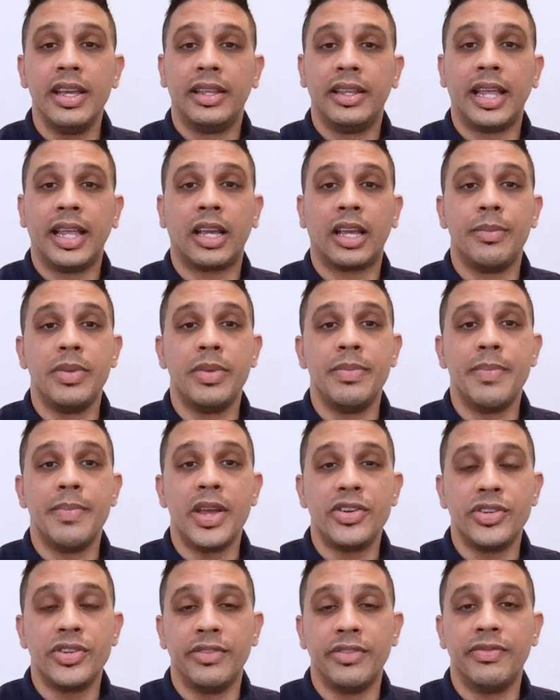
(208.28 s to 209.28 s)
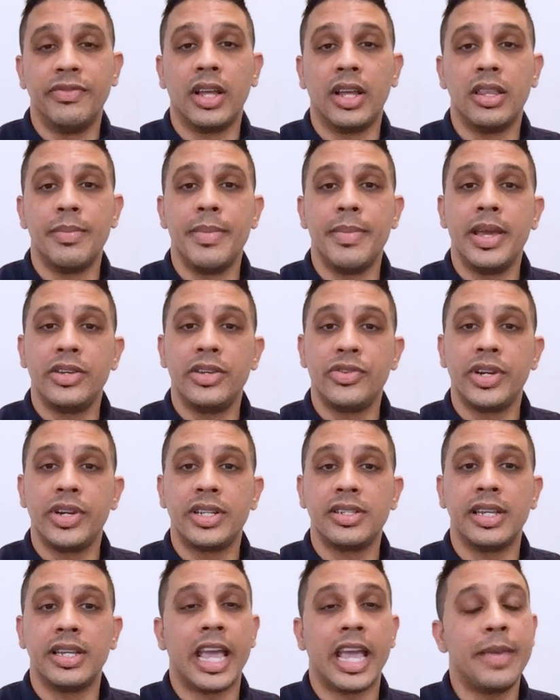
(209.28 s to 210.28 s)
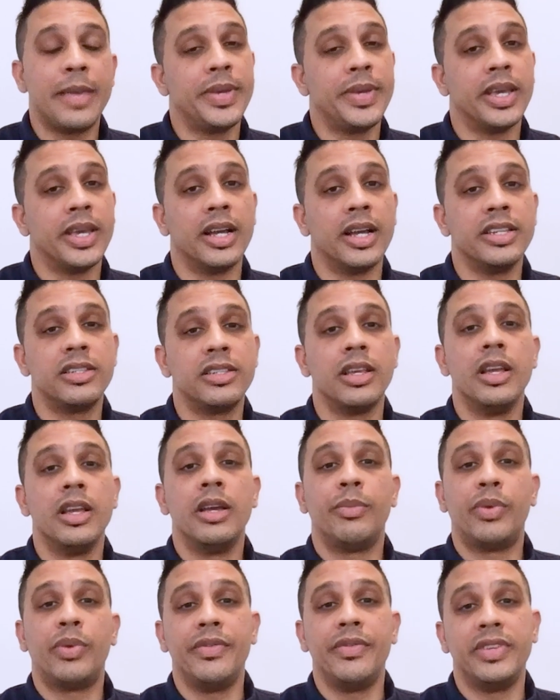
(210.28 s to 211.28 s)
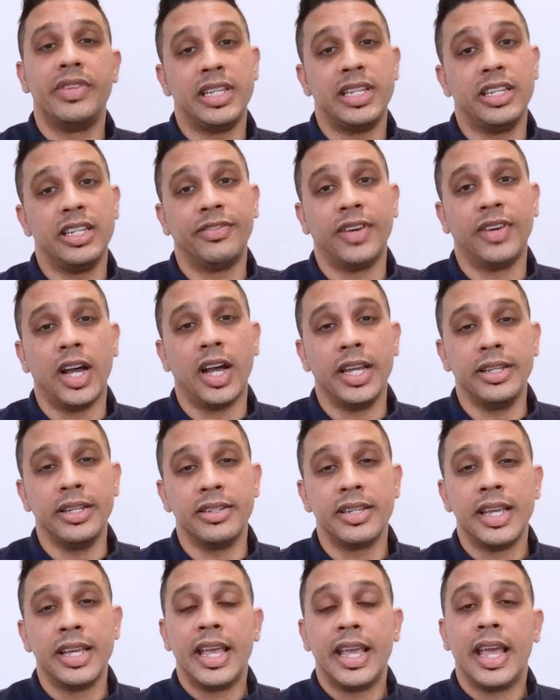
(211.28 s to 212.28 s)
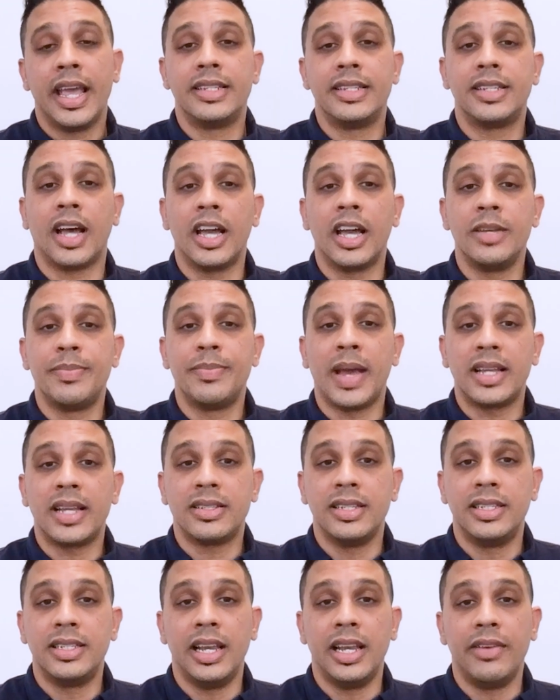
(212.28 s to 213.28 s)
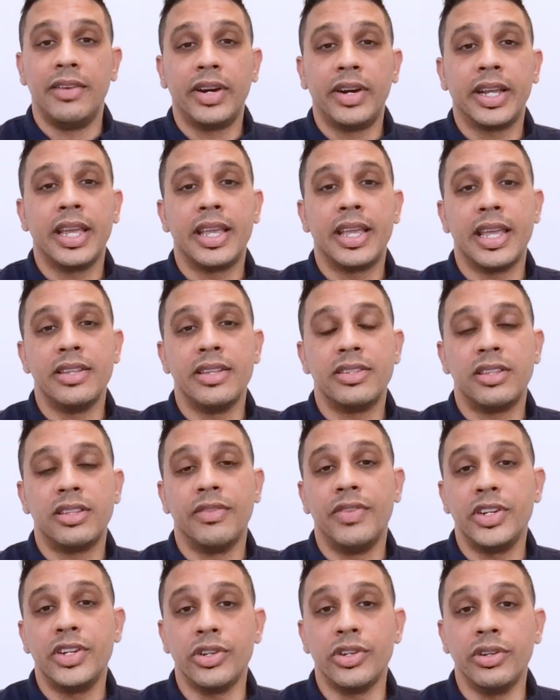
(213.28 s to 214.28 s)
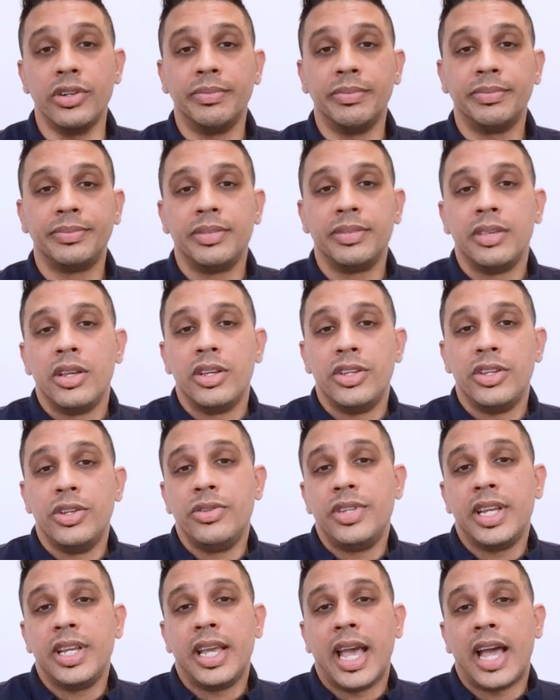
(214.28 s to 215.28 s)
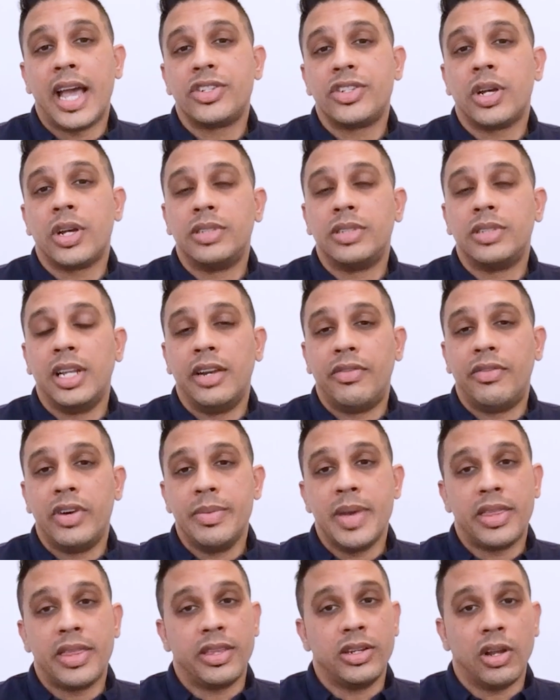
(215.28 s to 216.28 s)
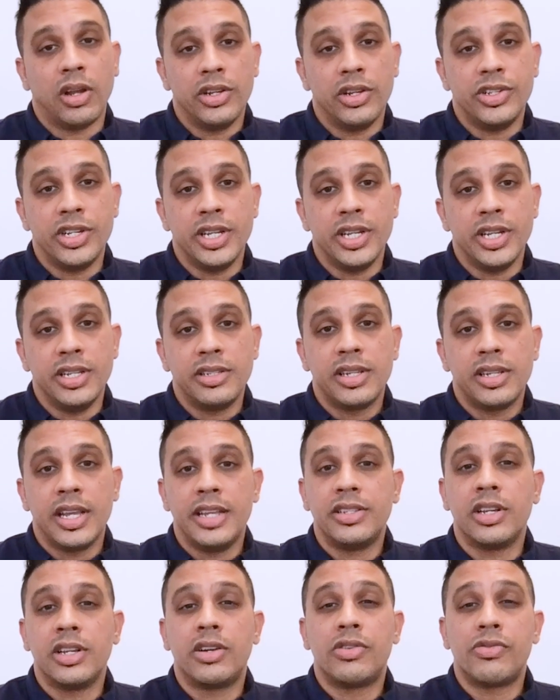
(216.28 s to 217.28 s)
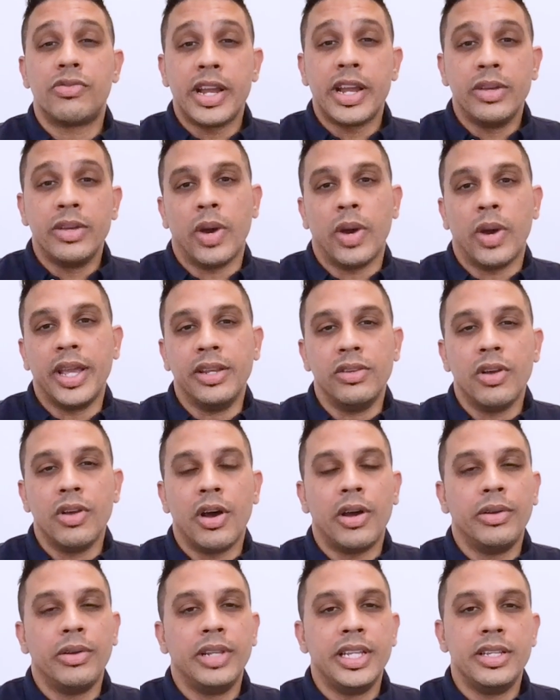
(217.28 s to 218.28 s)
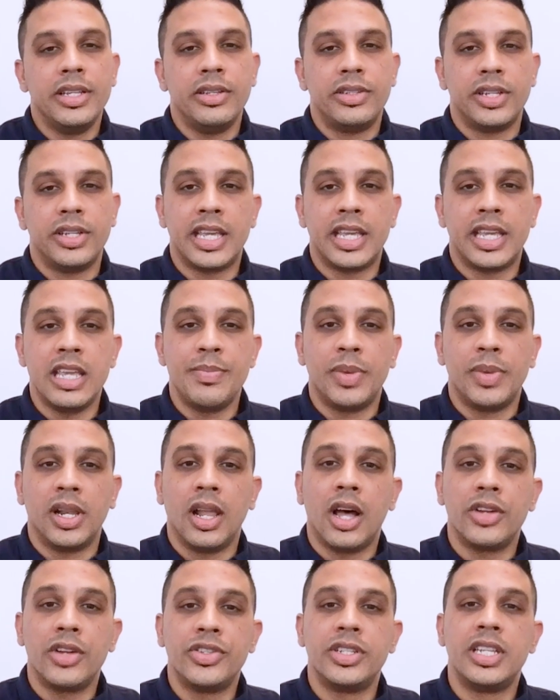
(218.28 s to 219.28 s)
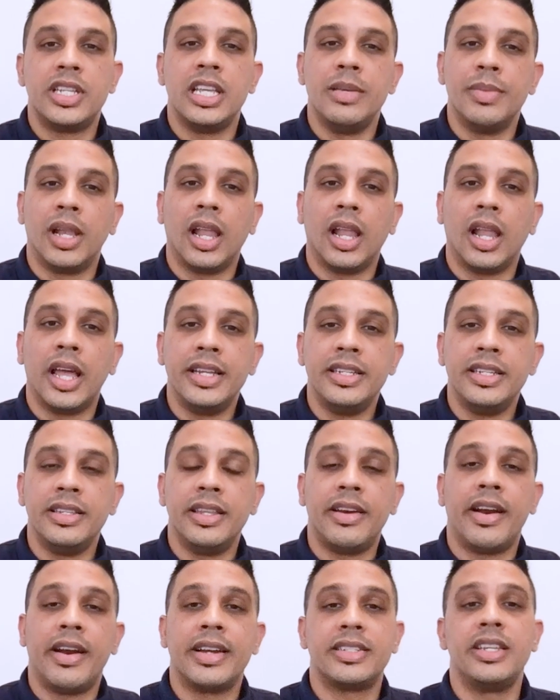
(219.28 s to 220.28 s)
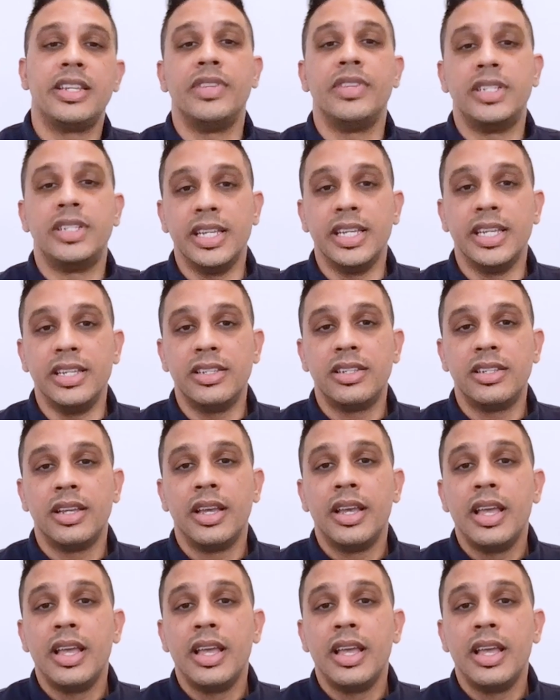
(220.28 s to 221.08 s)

that can be measured via the metrics and KPIs previously defined and tied back to delivering against the vision. Using agile delivery methodologies is a great way not only to keep a larger team aligned in their activities,